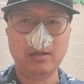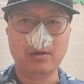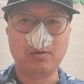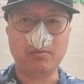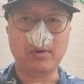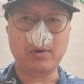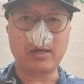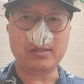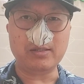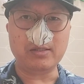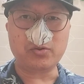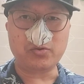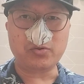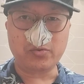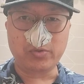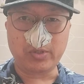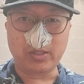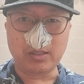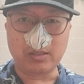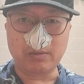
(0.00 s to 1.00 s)
when they
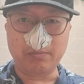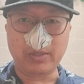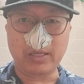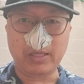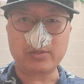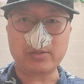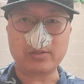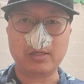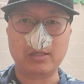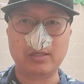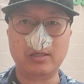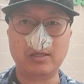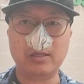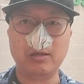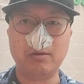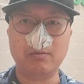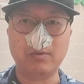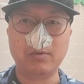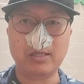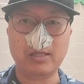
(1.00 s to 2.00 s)
treat the
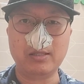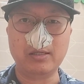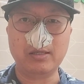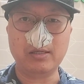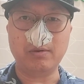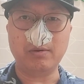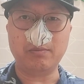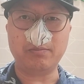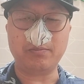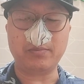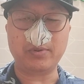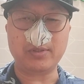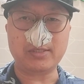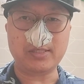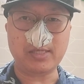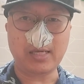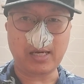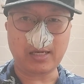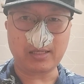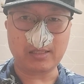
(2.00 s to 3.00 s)
patient, when they
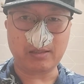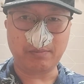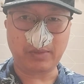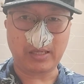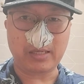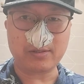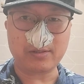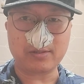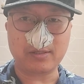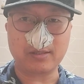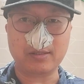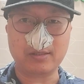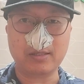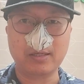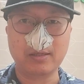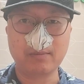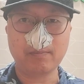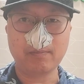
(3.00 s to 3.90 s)
protect the patient,